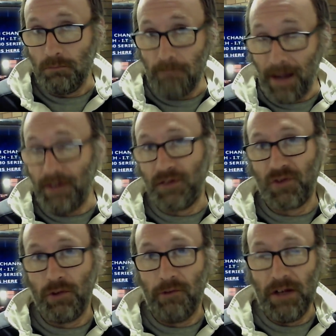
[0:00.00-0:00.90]
maintenance
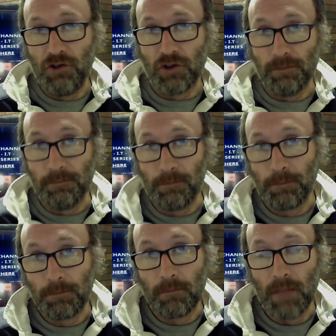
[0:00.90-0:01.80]
on your engine.
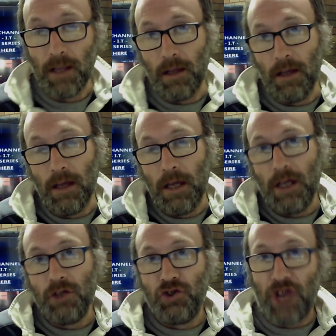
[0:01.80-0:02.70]

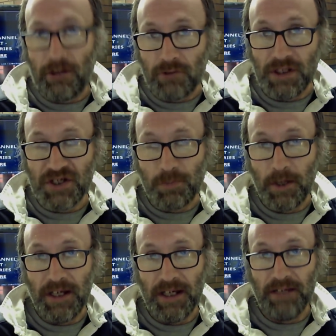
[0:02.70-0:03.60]
Generally
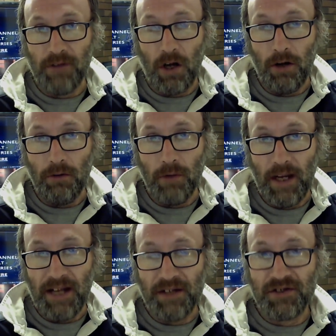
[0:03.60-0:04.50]
speaking, though,
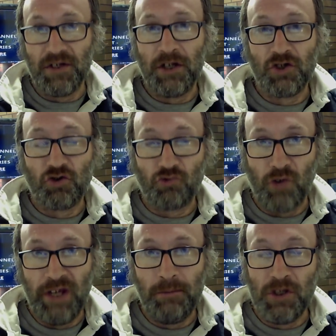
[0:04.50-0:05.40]
it is an
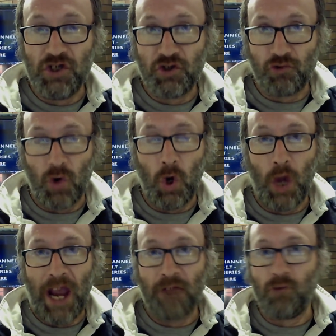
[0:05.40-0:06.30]
extremely strong
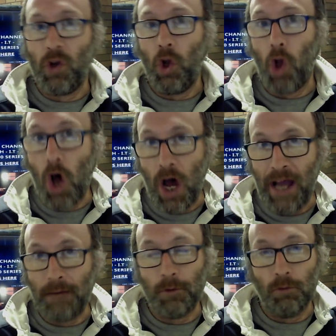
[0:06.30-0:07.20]
and
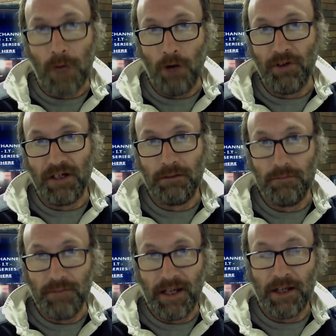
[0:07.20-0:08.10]
reliable motor.
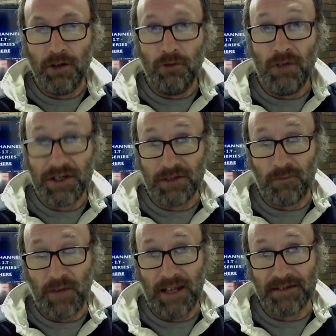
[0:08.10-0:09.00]
Now, you Nissan
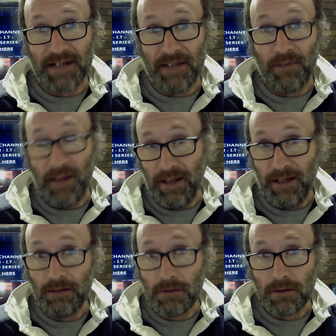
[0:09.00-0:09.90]
fans out there,